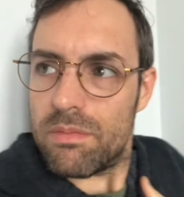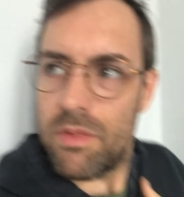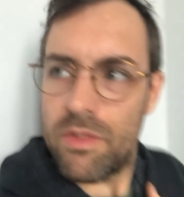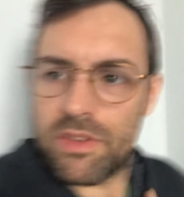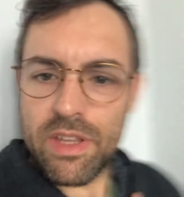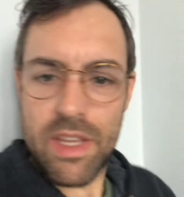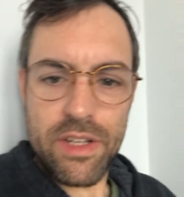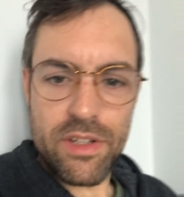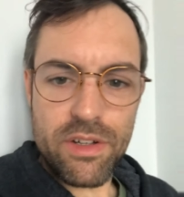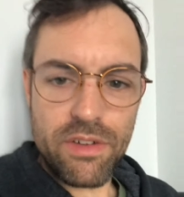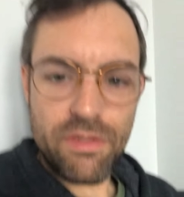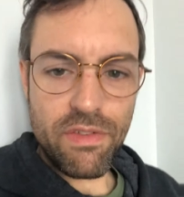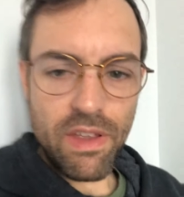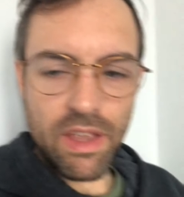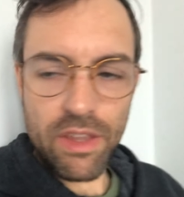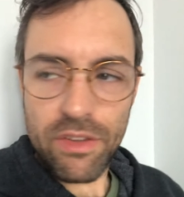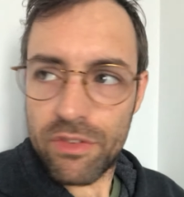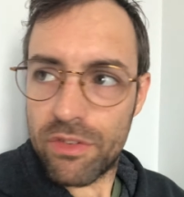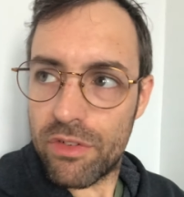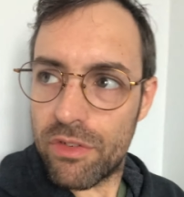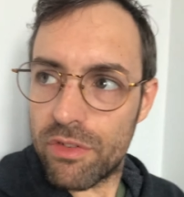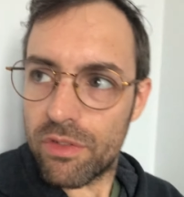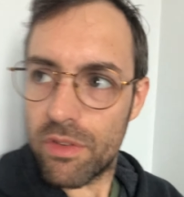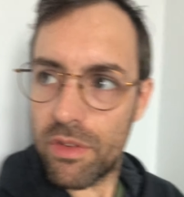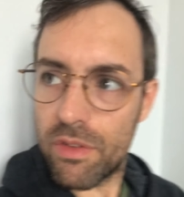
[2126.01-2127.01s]
the
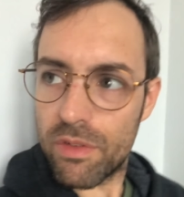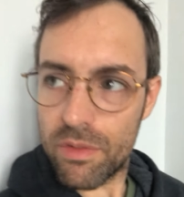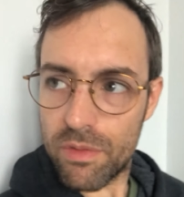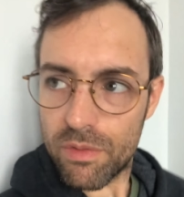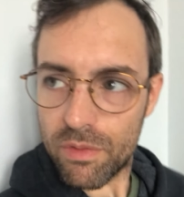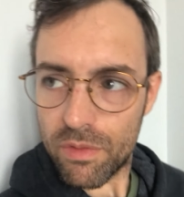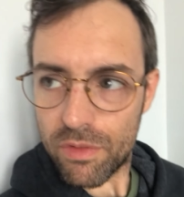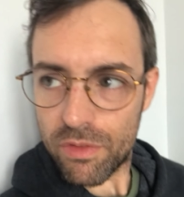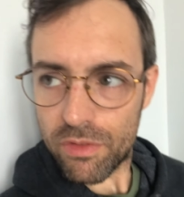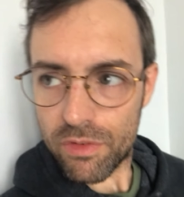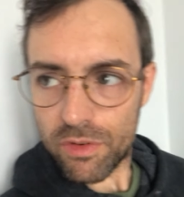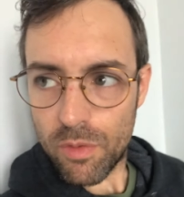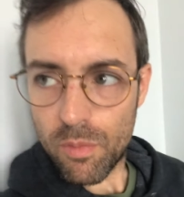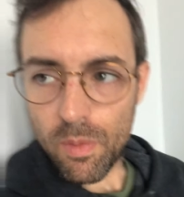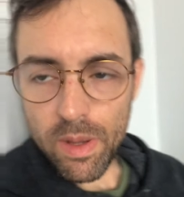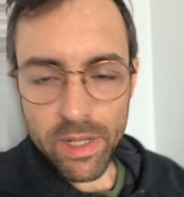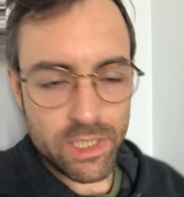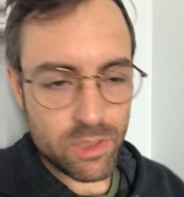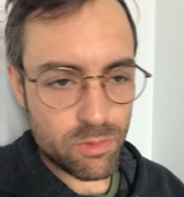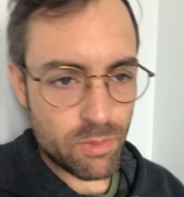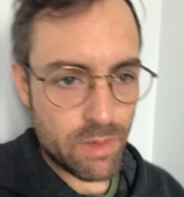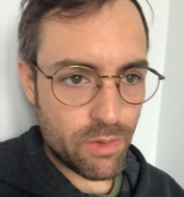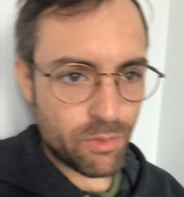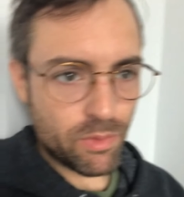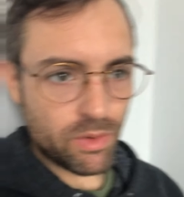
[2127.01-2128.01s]
interface through
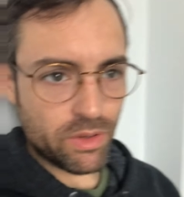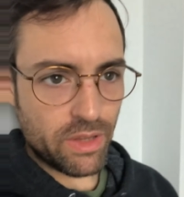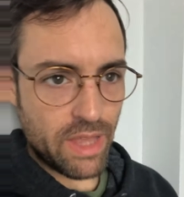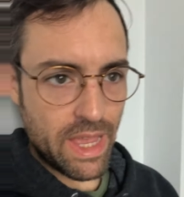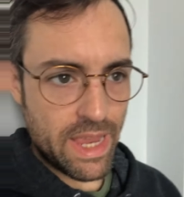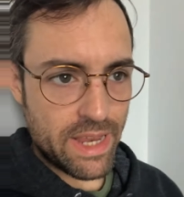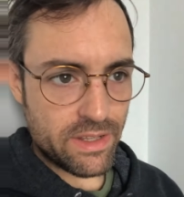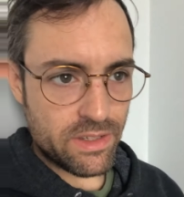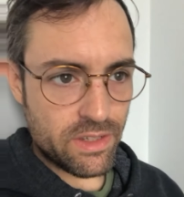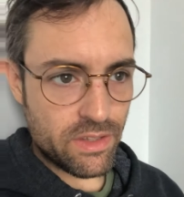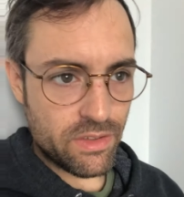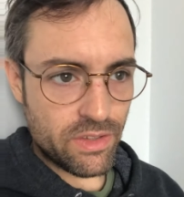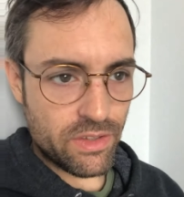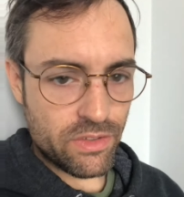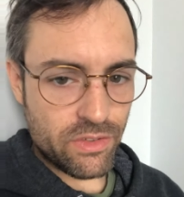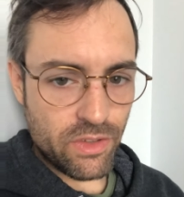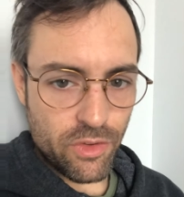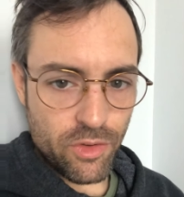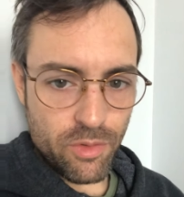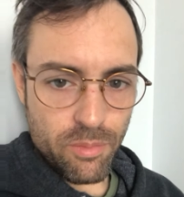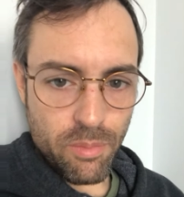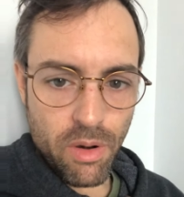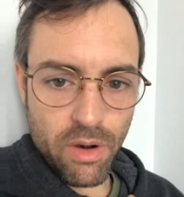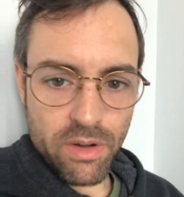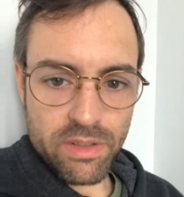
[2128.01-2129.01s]
which we relate to these
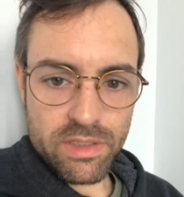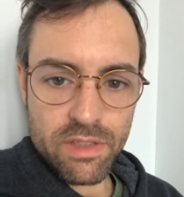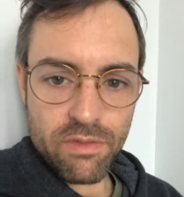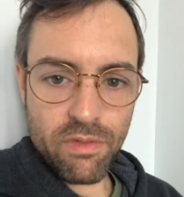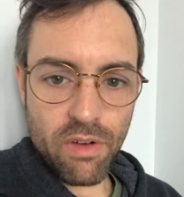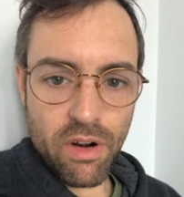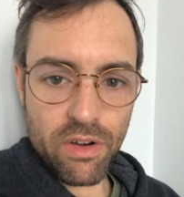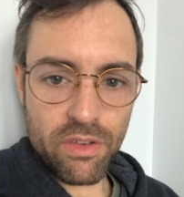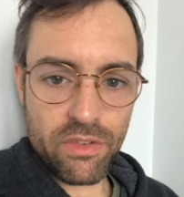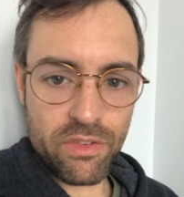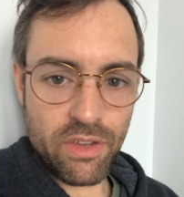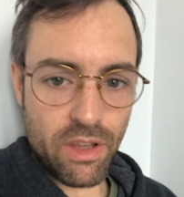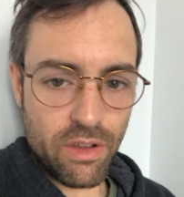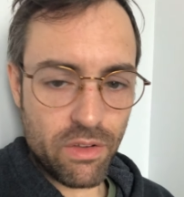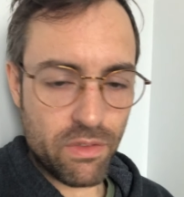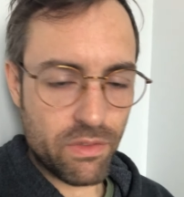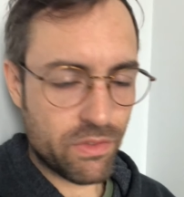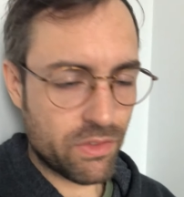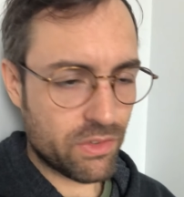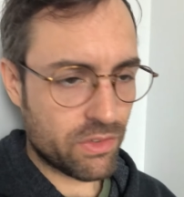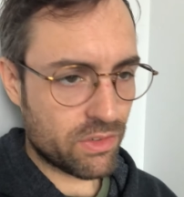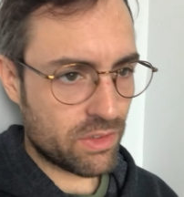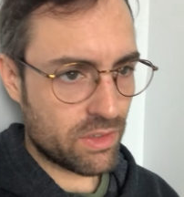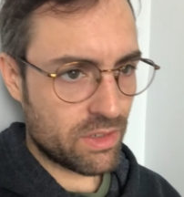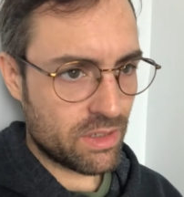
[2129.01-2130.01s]
other parts of
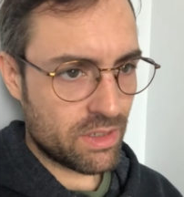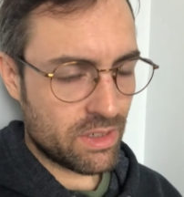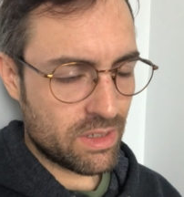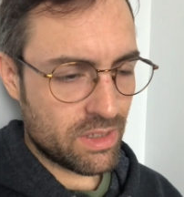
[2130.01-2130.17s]
ourselves,